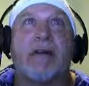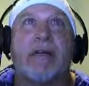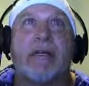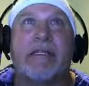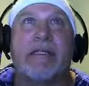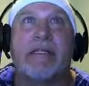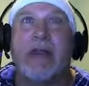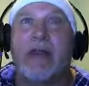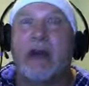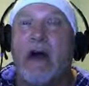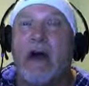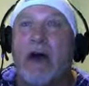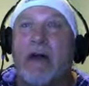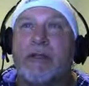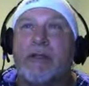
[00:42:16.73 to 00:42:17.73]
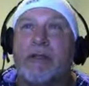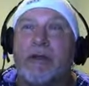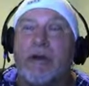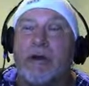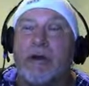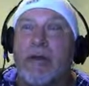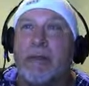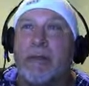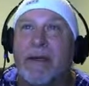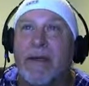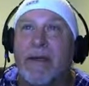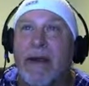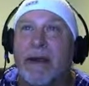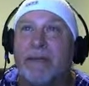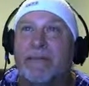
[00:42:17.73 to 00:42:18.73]
you can see a contrail coming
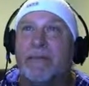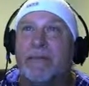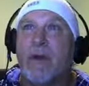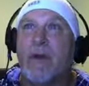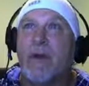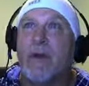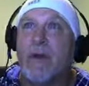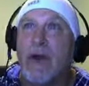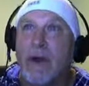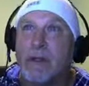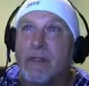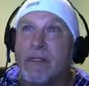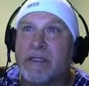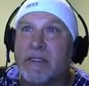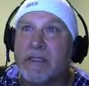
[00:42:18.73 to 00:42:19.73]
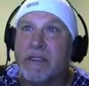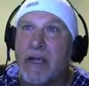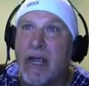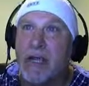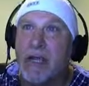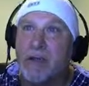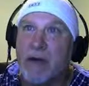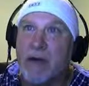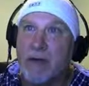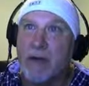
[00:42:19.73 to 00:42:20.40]
down on two sides, right